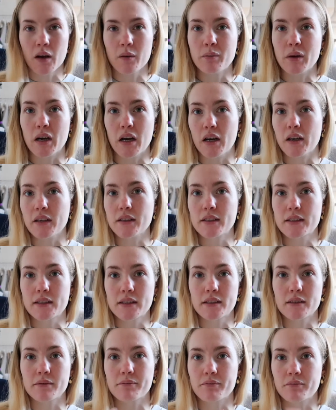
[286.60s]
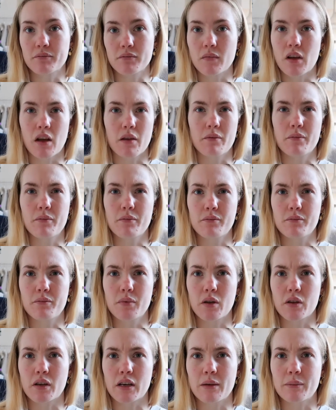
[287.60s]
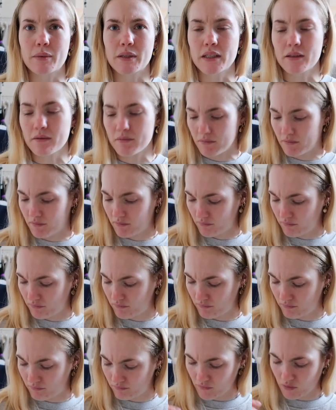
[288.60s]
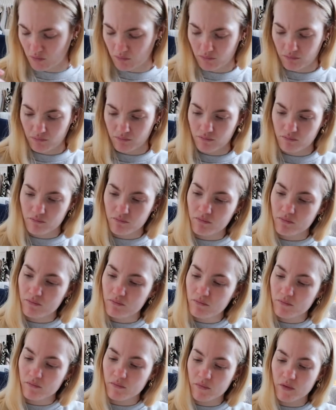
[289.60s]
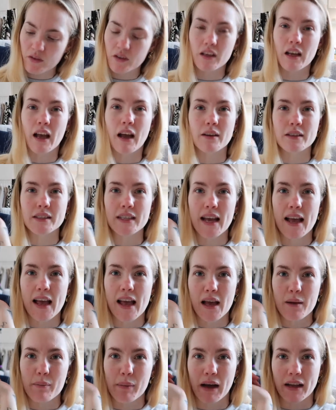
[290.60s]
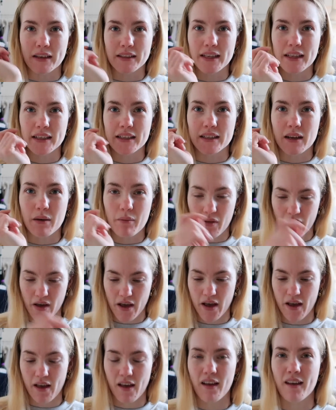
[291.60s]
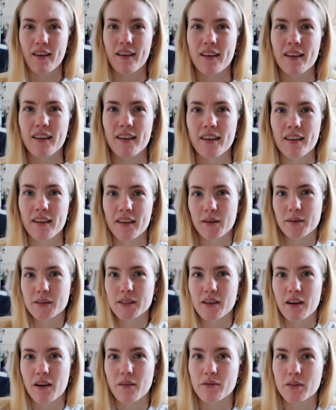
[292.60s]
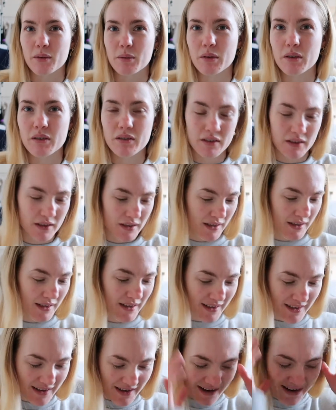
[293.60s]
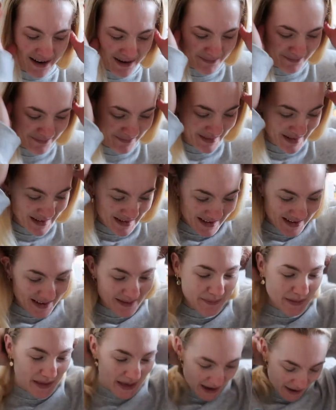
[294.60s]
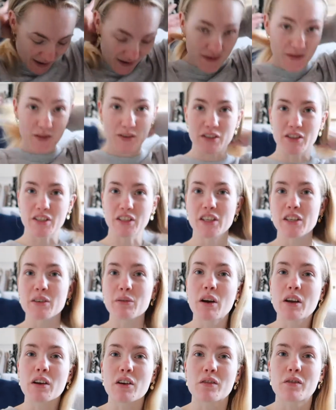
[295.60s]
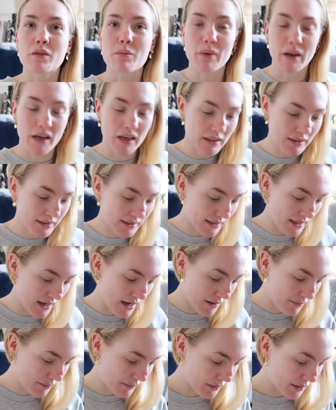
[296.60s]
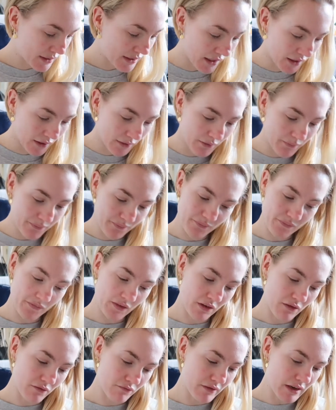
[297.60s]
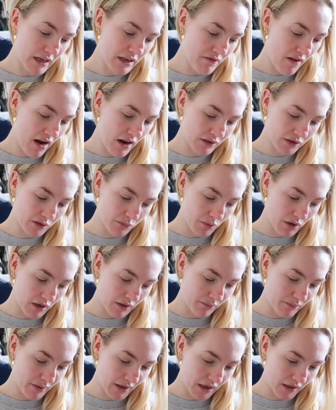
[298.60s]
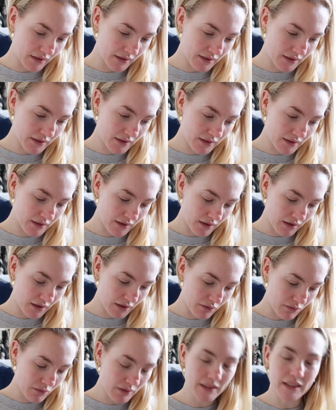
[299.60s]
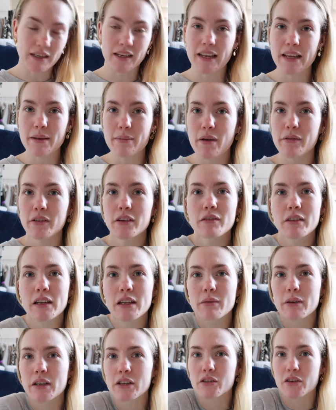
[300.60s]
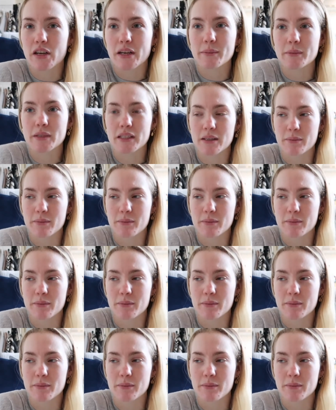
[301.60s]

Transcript: Burt's. I put the clips in. How's a hairband ended up there? That was uncomfortable. But yeah, I thought I'd show you what I got from Burt's. So, really random one, but I keep having really weird dreams at